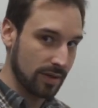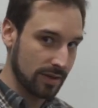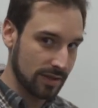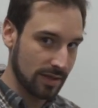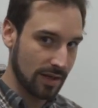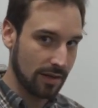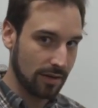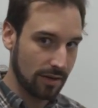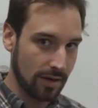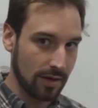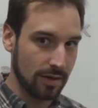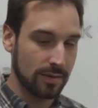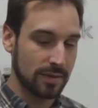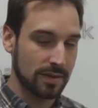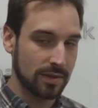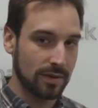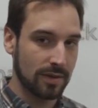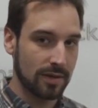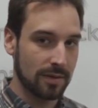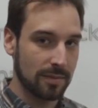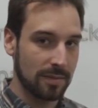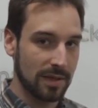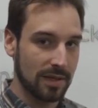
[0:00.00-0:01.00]
as I thought it was
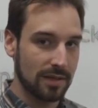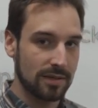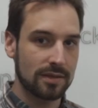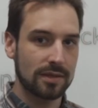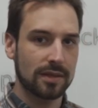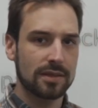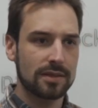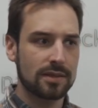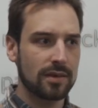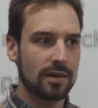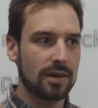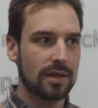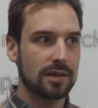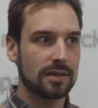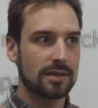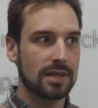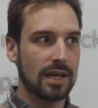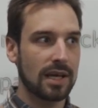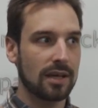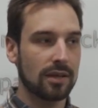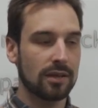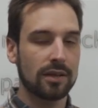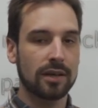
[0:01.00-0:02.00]
going to be. So let's go ahead and
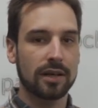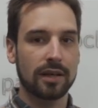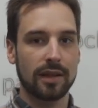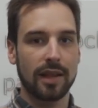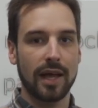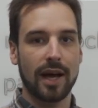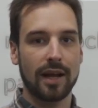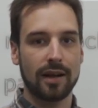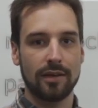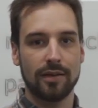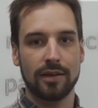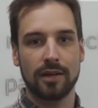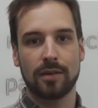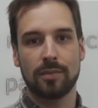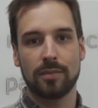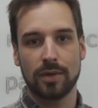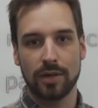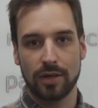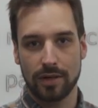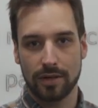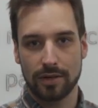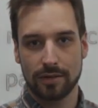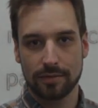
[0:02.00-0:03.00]
take a look at that on the
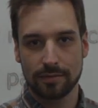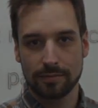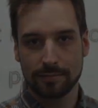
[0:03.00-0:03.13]
computer.